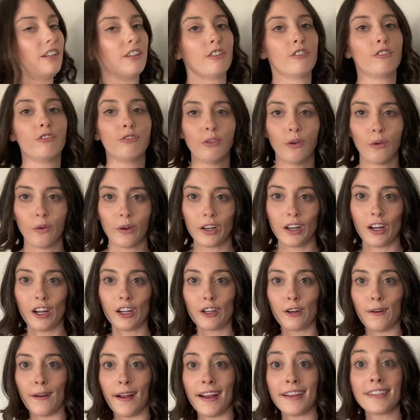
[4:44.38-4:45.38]
4
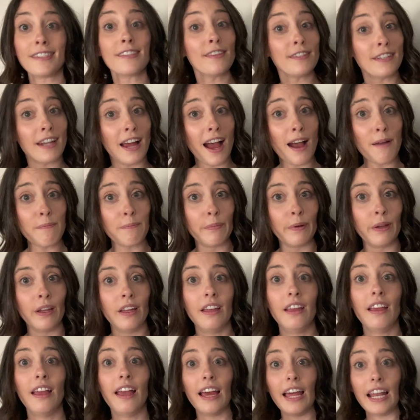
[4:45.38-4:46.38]
across the top.
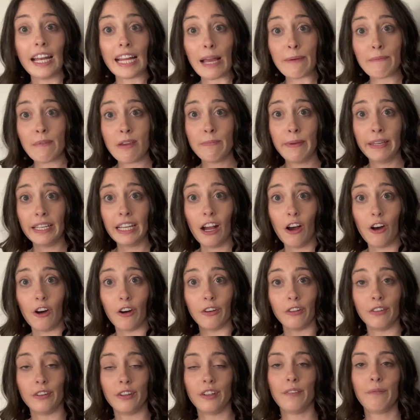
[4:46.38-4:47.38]
I got my
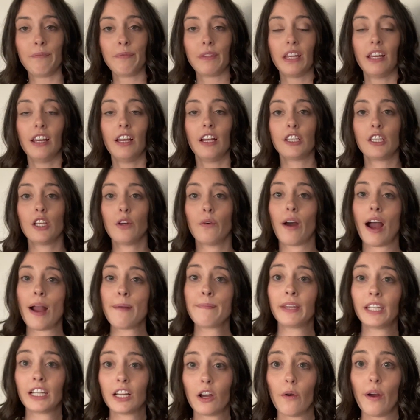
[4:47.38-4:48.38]
bingo. So I'm
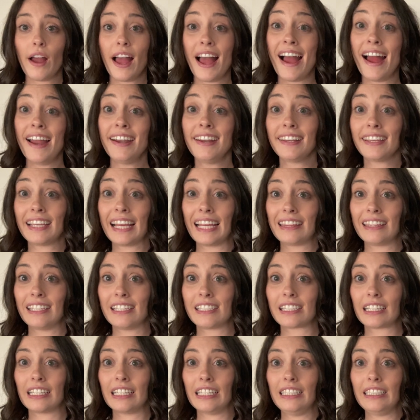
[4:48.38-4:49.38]
gonna go ahead and get
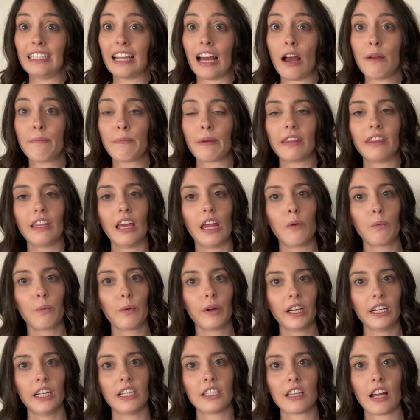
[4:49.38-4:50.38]
this cleaned up, and then we're
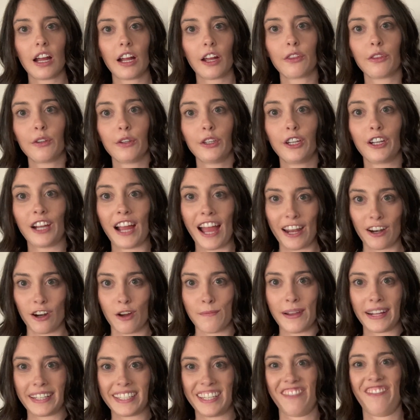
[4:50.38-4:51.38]
gonna talk through your
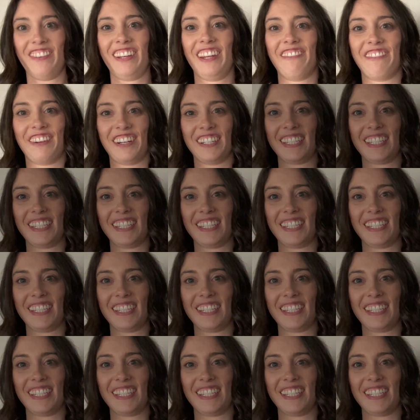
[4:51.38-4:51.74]
at-home activity for